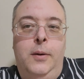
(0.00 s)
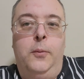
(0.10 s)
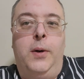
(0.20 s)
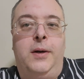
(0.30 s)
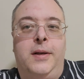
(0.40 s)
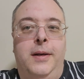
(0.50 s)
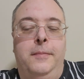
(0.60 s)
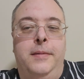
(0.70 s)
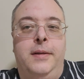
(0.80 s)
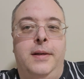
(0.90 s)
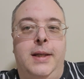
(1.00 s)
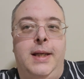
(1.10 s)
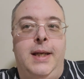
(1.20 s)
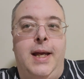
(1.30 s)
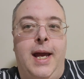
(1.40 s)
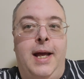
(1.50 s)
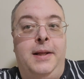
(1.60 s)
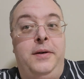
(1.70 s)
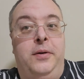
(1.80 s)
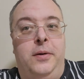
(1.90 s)
Welcome to the
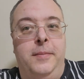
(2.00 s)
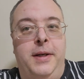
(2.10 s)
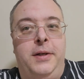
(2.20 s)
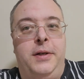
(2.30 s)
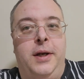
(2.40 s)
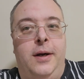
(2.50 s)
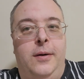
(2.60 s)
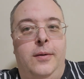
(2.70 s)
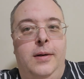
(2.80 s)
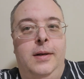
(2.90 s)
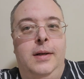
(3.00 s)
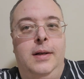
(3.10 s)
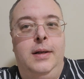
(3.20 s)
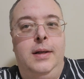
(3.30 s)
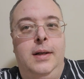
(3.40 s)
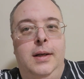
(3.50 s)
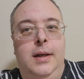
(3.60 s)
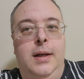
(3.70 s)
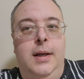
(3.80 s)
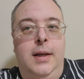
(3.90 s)
Alan Holman Show.
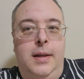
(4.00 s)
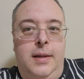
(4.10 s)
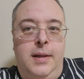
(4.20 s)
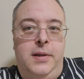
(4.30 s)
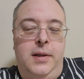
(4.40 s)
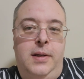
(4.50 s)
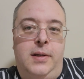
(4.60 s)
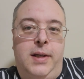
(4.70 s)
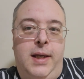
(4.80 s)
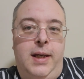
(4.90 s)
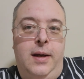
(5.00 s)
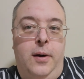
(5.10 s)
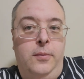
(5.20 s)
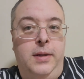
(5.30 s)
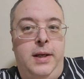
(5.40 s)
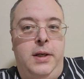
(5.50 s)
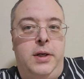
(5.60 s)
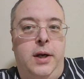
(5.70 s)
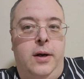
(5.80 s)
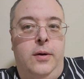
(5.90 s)
This is the only
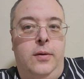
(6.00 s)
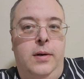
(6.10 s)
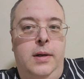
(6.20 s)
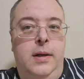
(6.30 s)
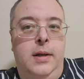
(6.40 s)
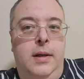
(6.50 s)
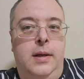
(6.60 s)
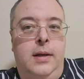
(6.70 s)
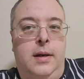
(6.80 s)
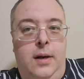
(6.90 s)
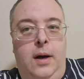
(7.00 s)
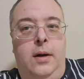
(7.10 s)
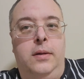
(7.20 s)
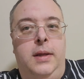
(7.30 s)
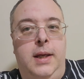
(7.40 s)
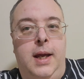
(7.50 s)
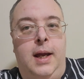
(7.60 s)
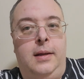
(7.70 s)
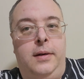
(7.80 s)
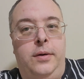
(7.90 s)
show called The
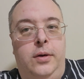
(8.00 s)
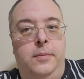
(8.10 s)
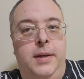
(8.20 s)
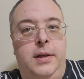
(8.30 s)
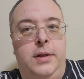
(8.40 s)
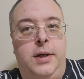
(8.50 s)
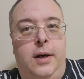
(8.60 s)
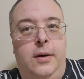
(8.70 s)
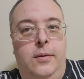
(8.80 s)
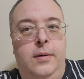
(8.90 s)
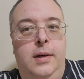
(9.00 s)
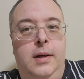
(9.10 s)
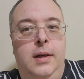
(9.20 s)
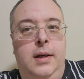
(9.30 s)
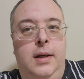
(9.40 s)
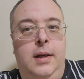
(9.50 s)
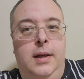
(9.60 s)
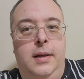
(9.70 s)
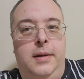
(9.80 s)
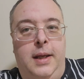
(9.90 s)
Alan Holman Show
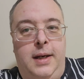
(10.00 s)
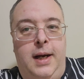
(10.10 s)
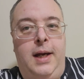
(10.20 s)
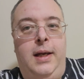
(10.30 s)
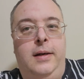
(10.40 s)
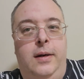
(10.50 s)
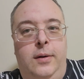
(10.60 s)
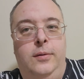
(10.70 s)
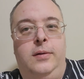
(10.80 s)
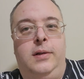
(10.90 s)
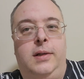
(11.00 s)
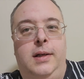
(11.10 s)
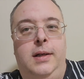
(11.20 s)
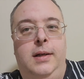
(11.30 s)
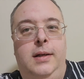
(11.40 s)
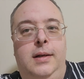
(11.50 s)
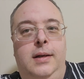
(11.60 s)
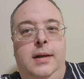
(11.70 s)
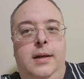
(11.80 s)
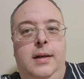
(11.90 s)
that I host.
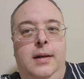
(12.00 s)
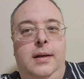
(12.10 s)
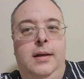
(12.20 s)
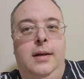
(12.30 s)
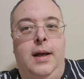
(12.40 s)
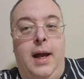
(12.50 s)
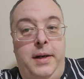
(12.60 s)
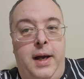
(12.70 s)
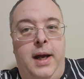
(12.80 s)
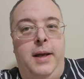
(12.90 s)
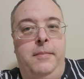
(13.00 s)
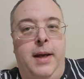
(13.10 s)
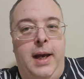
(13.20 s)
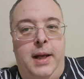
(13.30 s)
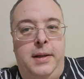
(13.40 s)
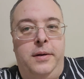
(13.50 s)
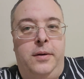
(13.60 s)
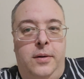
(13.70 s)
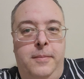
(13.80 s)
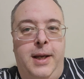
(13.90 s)
And I'm Alan
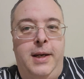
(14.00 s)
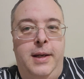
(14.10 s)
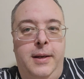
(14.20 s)
Holman.